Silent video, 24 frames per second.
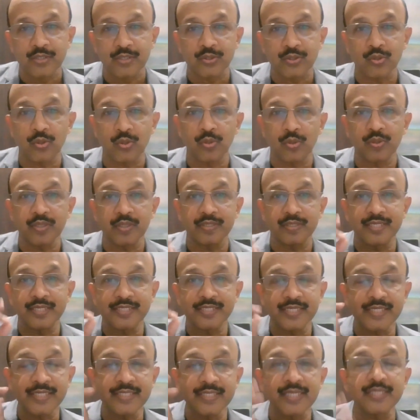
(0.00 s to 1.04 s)
So
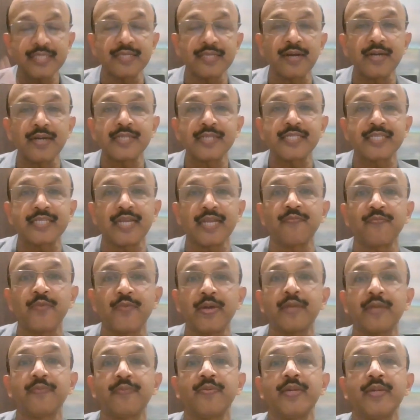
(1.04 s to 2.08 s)
this is the third step
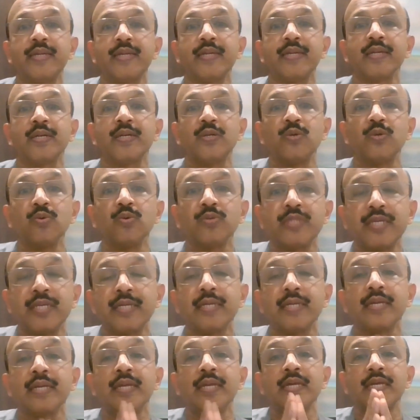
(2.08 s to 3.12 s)
where we do
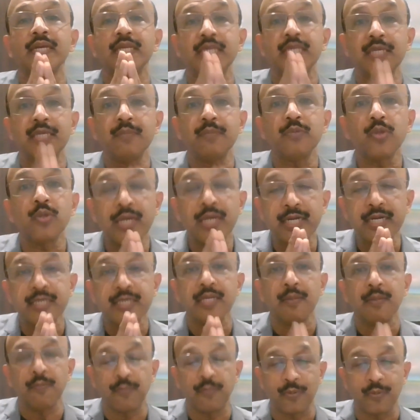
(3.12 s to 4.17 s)
the
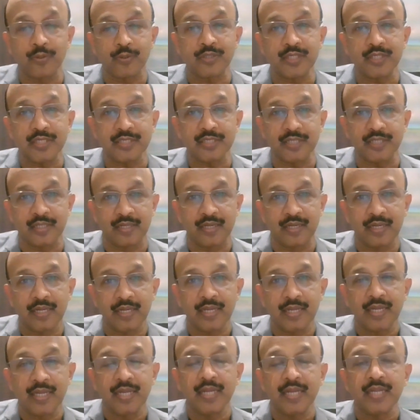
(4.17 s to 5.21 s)
ImmuLIT procedure.
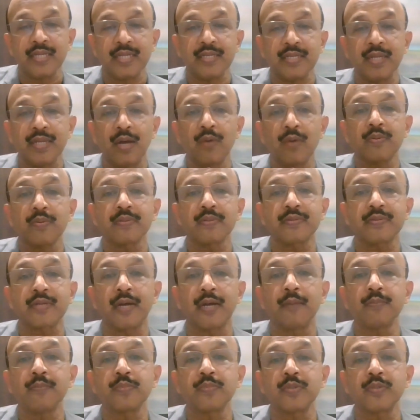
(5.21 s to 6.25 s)
Now
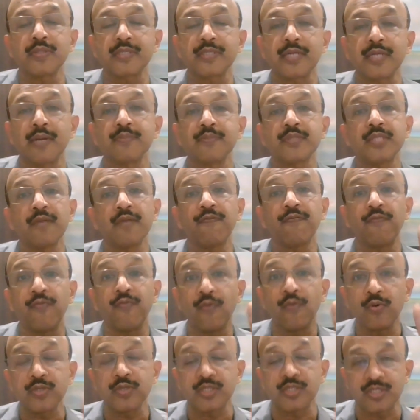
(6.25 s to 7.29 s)
comes the
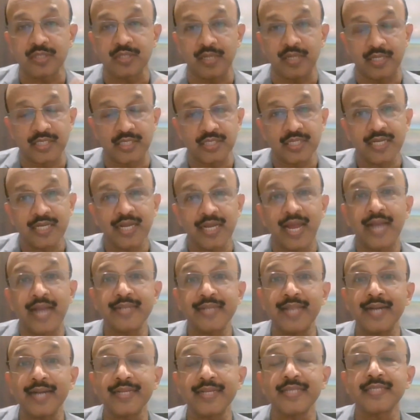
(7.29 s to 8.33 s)
fourth stage,
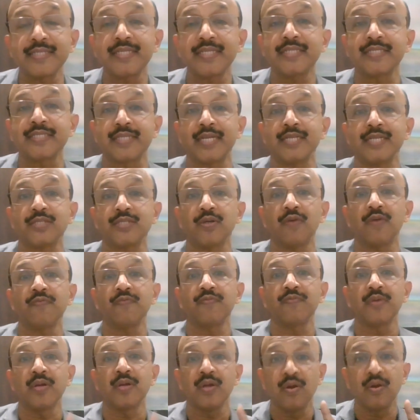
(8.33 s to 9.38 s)
and that is the stage
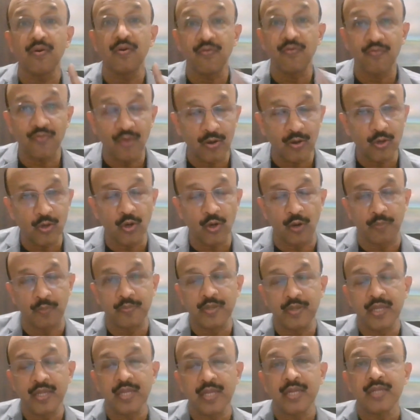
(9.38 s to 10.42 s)
of follow-up.
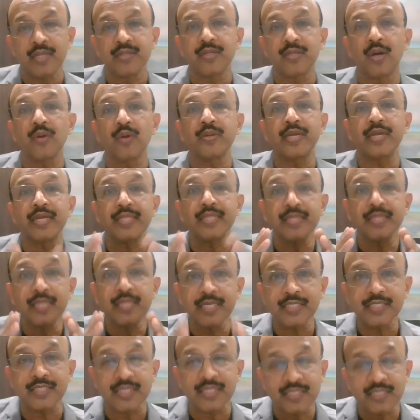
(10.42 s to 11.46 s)
Now in
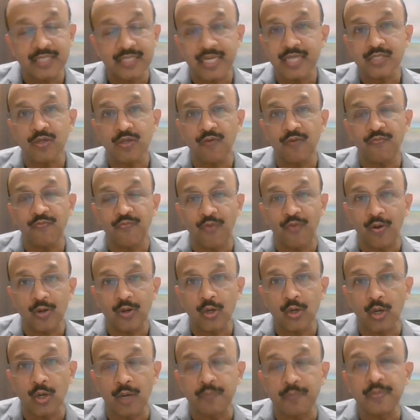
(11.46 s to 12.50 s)
this stage of
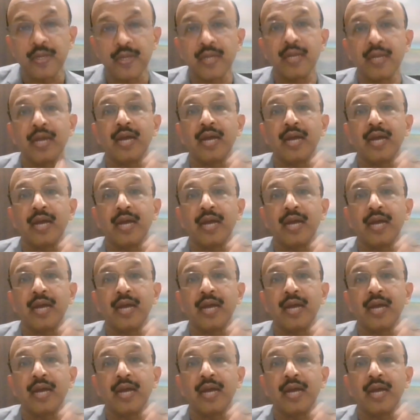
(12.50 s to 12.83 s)
follow-up,